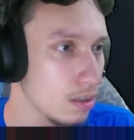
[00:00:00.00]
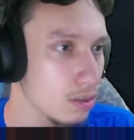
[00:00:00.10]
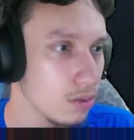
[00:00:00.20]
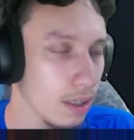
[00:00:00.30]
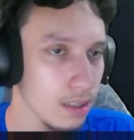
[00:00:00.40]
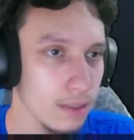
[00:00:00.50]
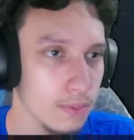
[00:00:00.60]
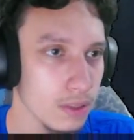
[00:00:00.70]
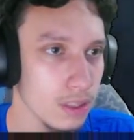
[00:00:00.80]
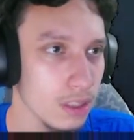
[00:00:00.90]
greatly
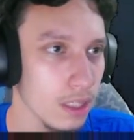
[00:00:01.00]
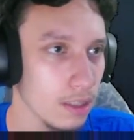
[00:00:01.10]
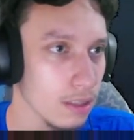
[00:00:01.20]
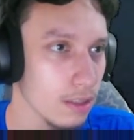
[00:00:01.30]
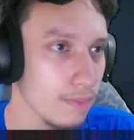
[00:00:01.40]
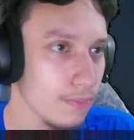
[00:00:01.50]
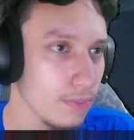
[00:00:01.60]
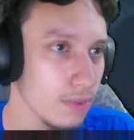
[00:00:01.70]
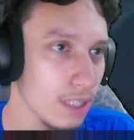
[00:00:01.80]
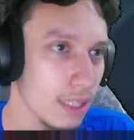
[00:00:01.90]
appreciated.
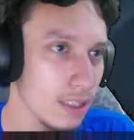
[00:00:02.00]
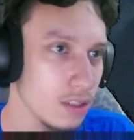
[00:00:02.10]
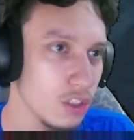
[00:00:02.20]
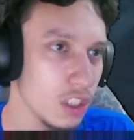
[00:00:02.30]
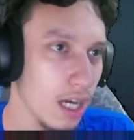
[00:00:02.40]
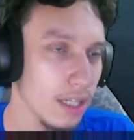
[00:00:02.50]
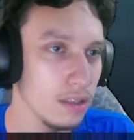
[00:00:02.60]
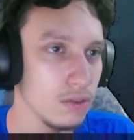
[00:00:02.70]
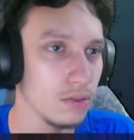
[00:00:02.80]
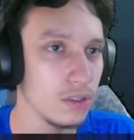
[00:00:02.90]
Got this
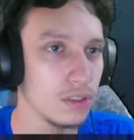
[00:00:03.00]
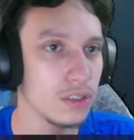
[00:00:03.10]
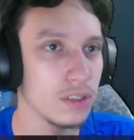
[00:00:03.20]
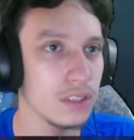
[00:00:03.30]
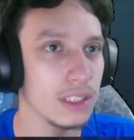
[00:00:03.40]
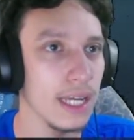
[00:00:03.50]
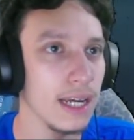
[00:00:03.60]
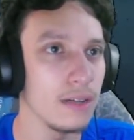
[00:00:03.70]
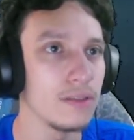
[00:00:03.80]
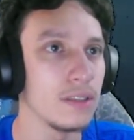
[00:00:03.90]
giant dude just
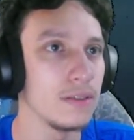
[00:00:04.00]
staring.